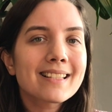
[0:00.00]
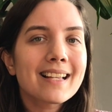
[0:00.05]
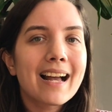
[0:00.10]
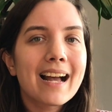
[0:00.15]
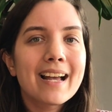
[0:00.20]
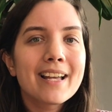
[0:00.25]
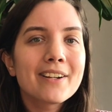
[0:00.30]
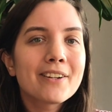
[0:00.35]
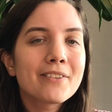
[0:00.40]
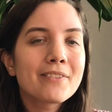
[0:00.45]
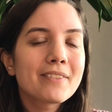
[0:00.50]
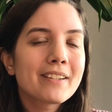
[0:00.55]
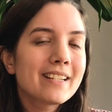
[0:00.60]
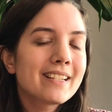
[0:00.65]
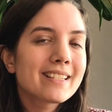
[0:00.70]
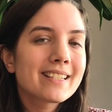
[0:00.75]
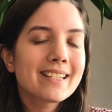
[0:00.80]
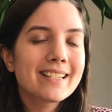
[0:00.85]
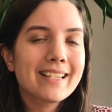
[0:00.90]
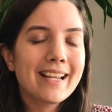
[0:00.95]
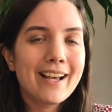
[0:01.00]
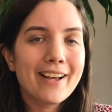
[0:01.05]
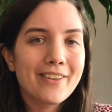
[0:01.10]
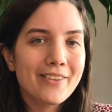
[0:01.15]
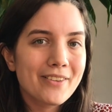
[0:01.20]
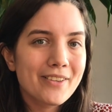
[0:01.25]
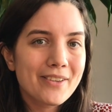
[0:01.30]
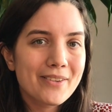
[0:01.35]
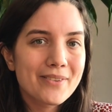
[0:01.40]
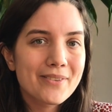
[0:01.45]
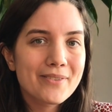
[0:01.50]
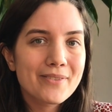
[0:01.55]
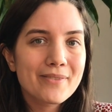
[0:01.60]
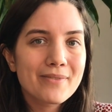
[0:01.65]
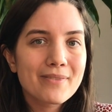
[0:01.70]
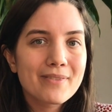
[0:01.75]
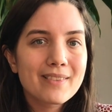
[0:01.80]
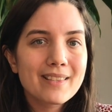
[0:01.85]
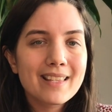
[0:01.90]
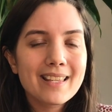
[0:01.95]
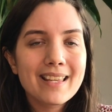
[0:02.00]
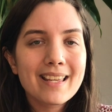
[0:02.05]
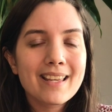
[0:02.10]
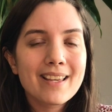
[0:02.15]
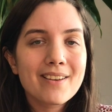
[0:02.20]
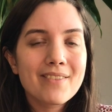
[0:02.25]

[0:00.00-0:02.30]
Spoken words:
I don't need to tell you the